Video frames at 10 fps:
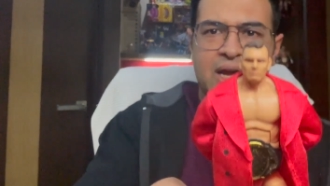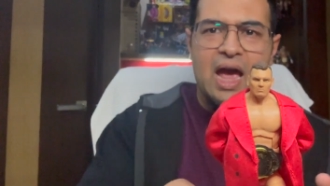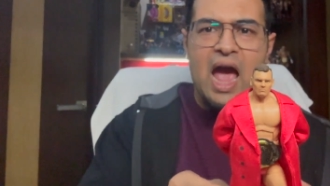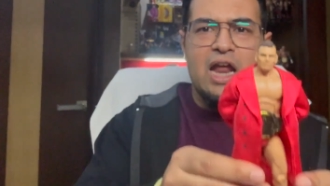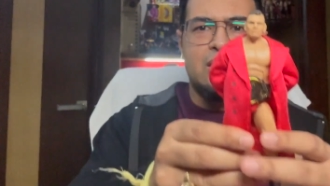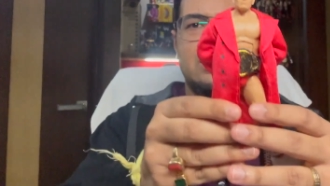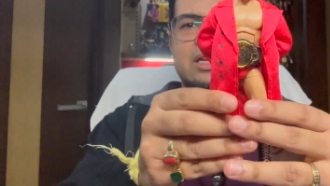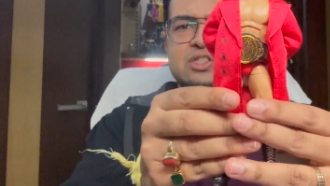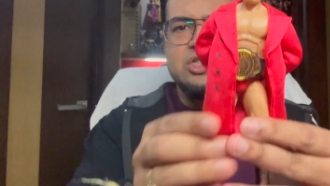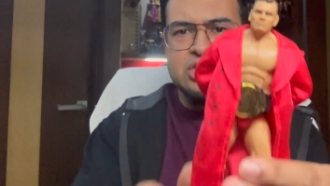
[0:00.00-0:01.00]
And
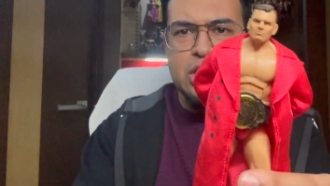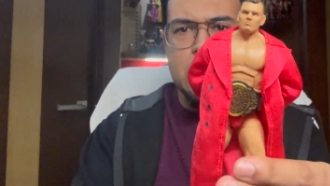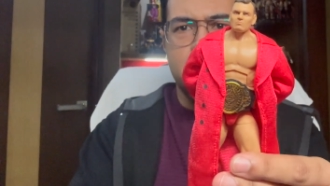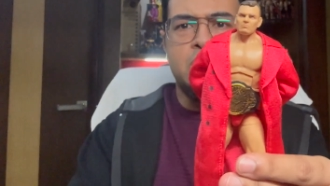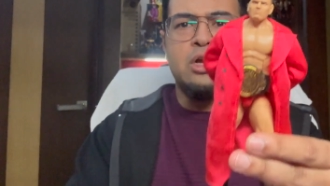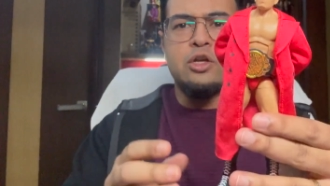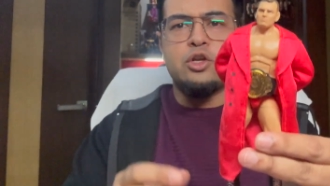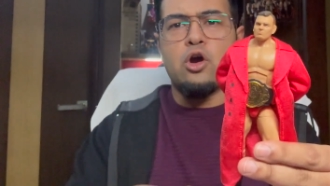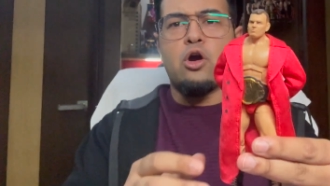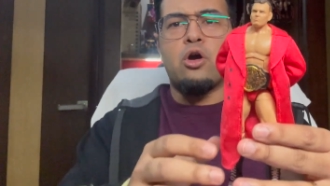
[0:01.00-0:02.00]
still
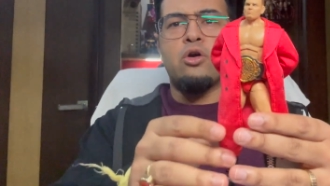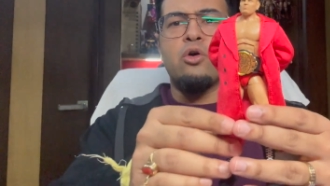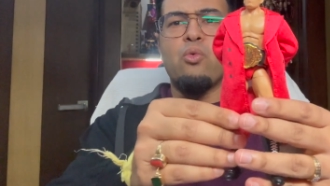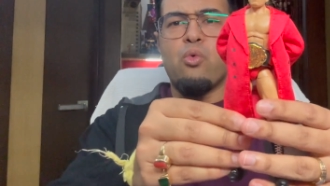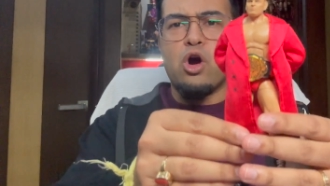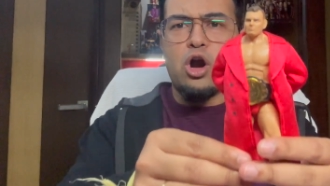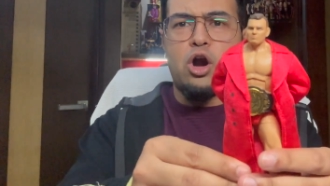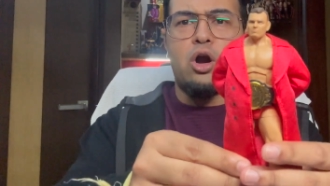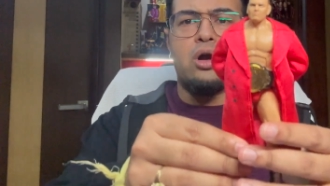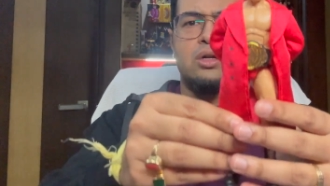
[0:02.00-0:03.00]
your
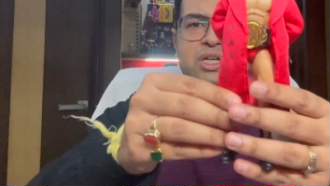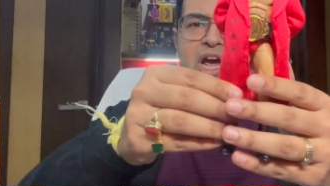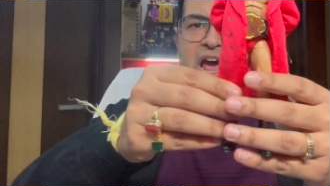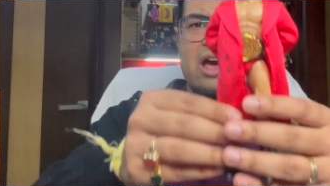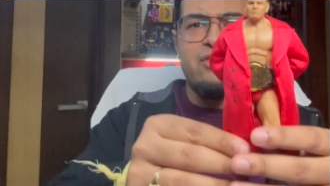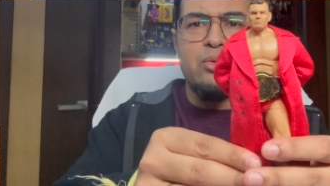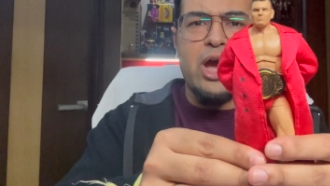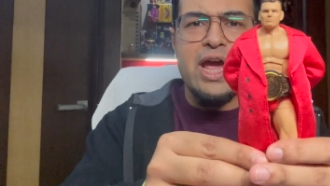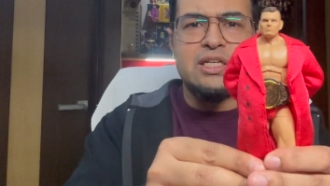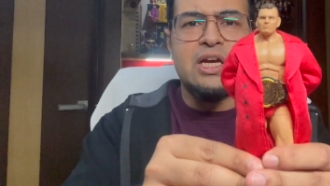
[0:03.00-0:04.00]
World
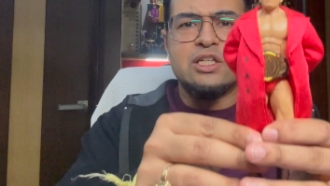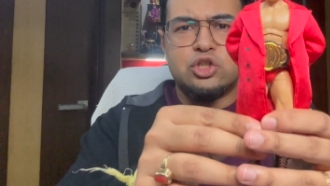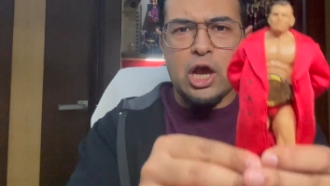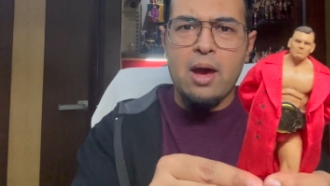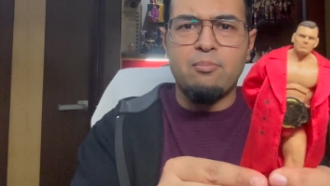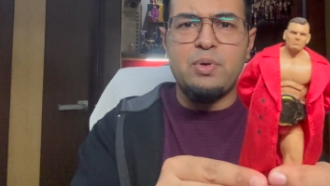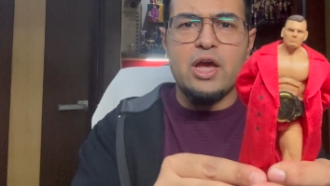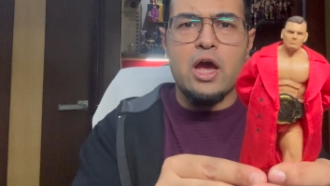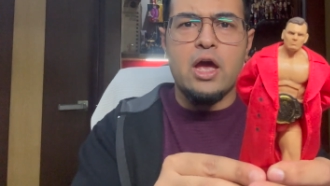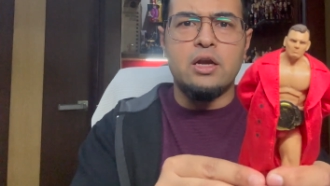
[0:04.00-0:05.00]
Heavyweight
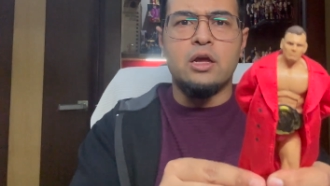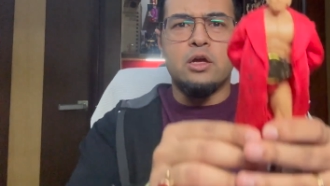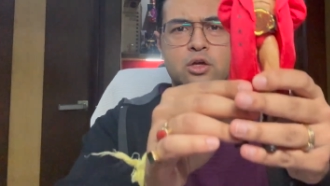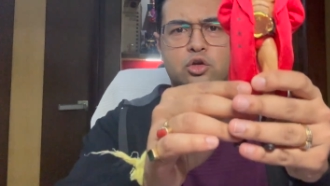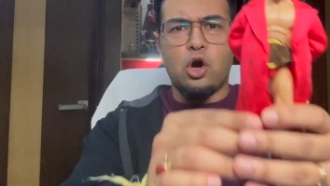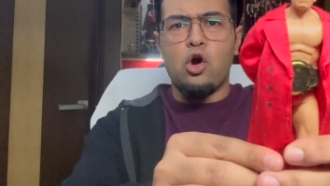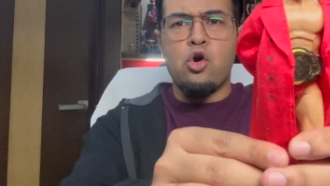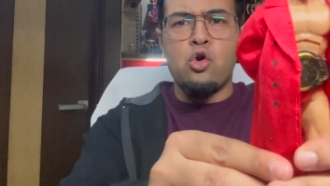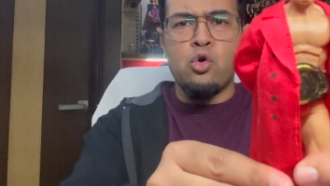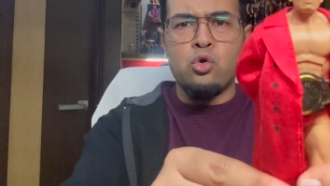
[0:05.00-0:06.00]
Champion,
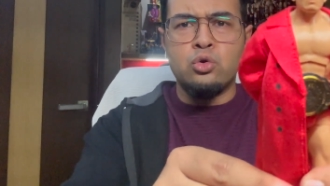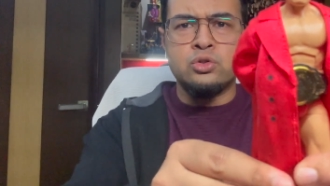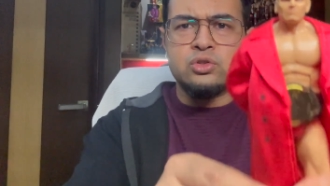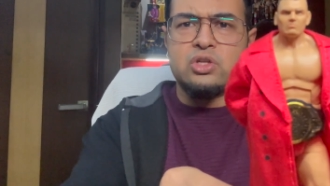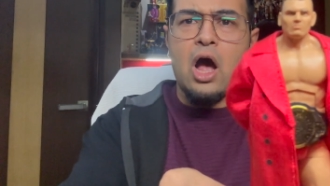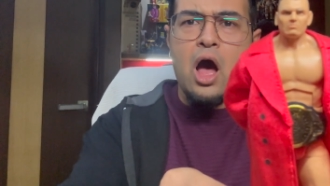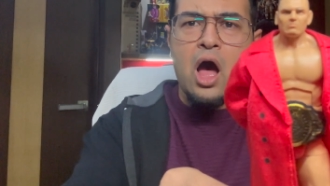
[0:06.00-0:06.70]
Gunther.